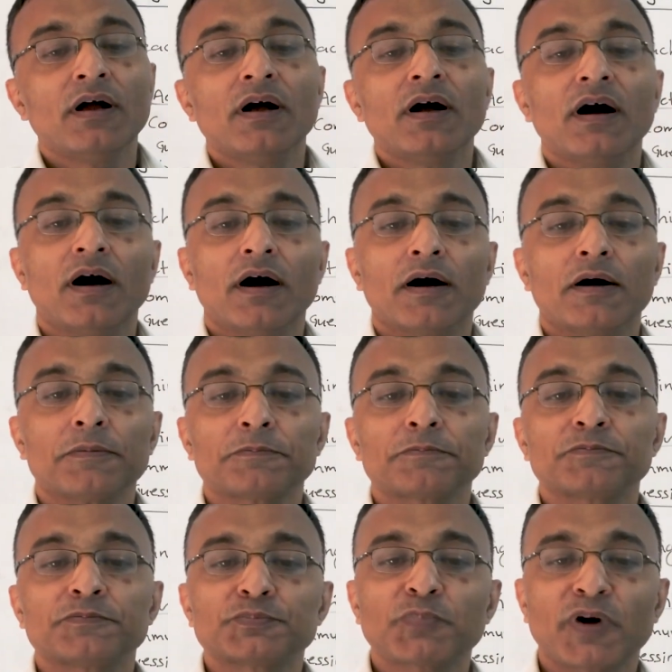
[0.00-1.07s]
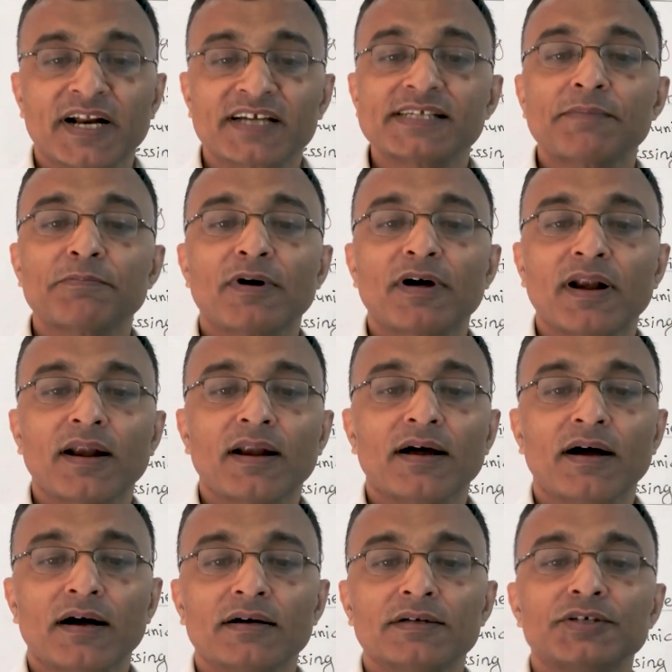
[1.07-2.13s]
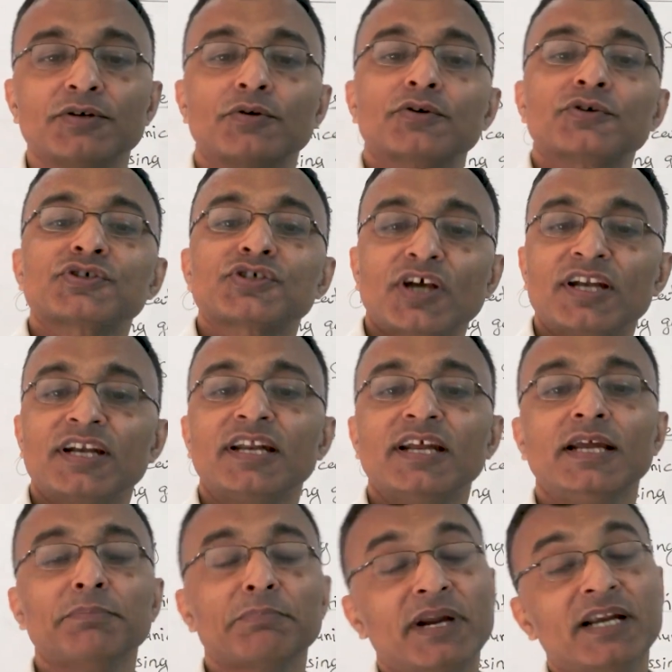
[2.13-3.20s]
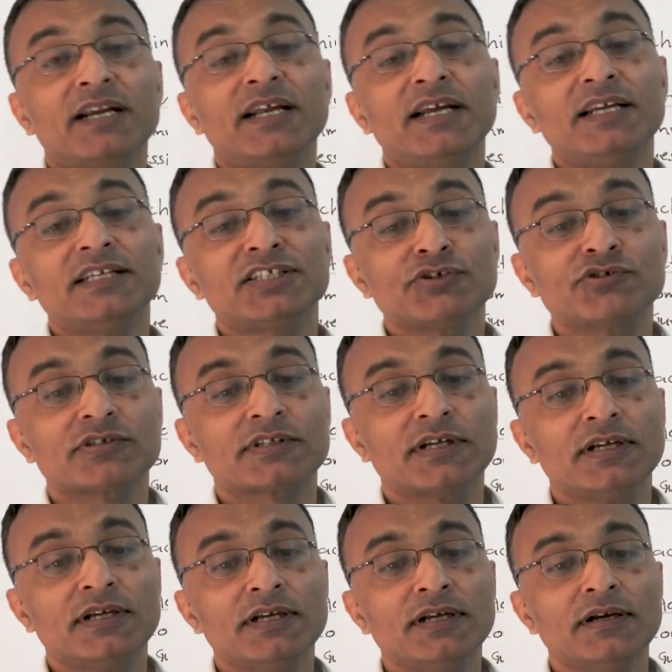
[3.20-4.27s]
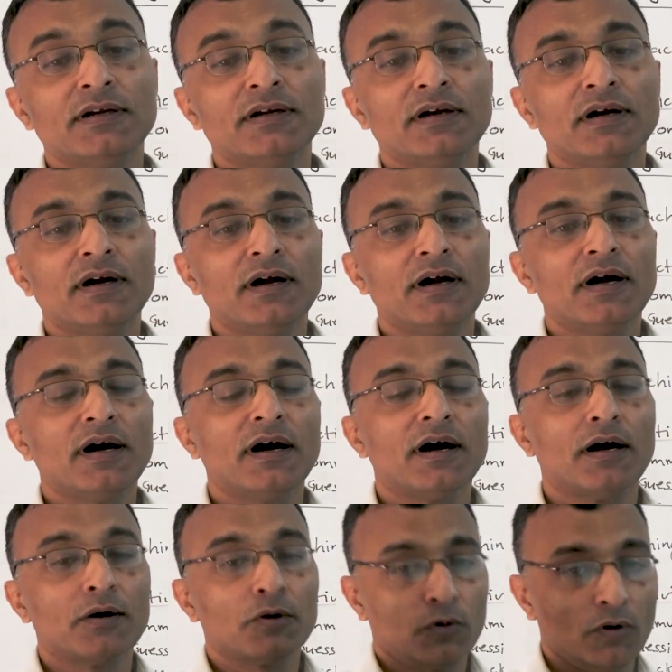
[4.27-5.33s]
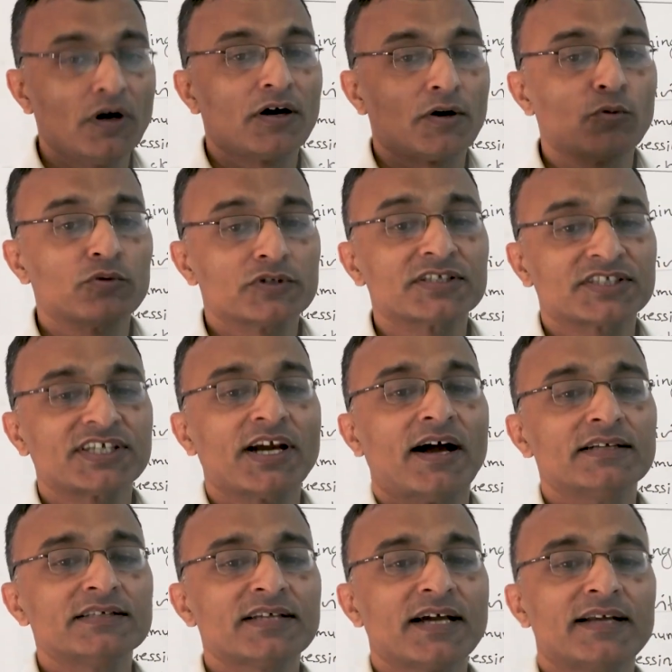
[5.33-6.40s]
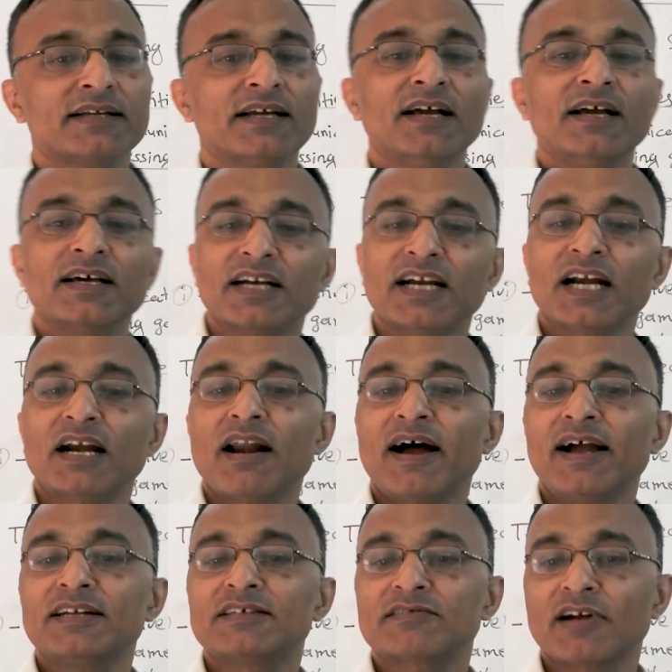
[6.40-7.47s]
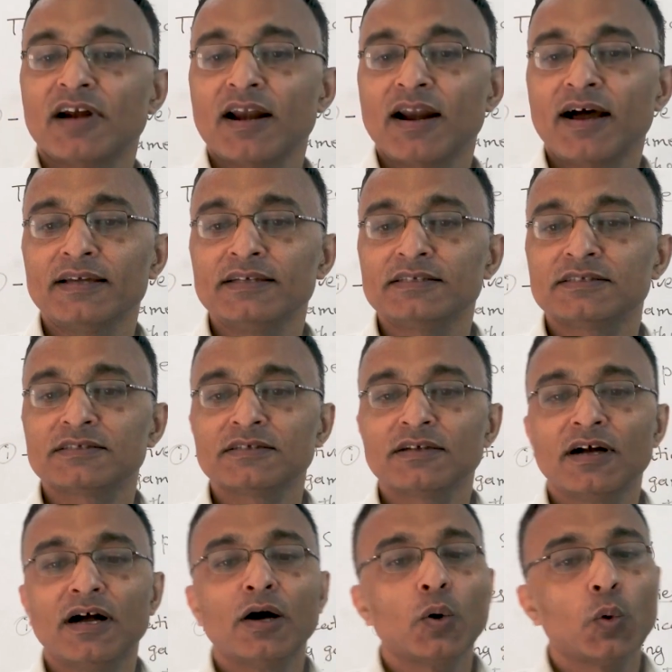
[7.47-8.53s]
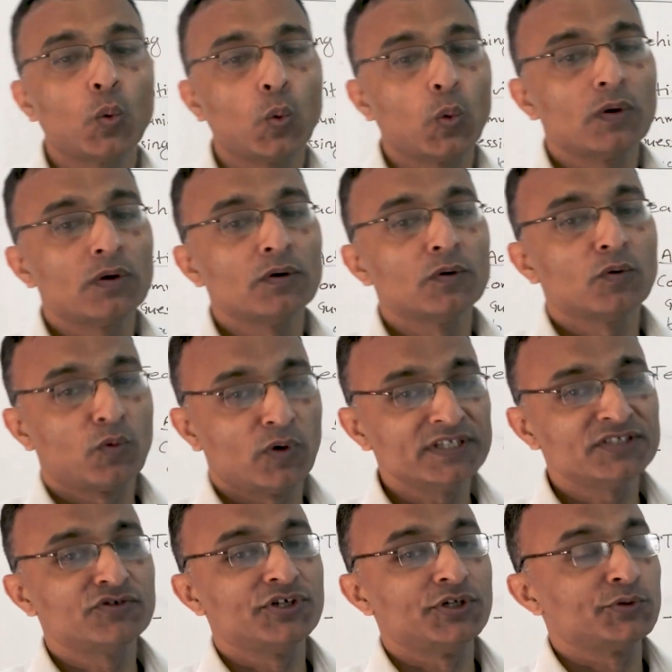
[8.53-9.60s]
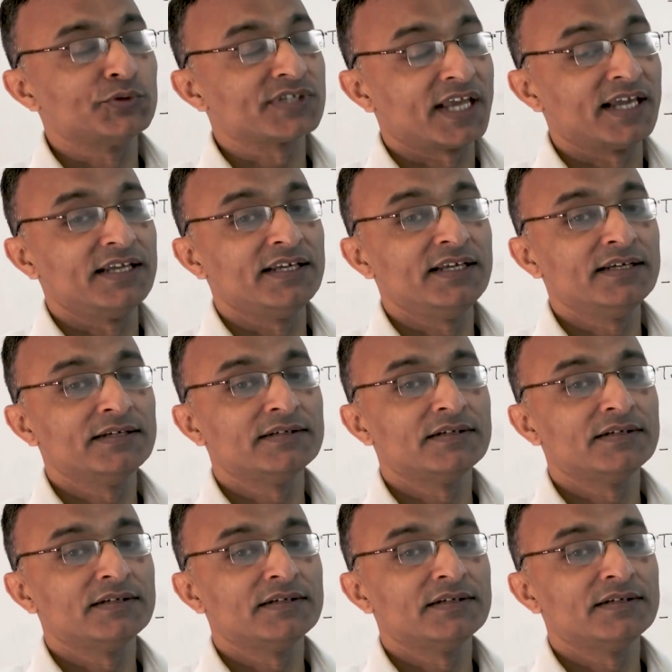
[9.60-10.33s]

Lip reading: For example, Sunday, Monday, Tuesday, a chant, and red light, what do you say?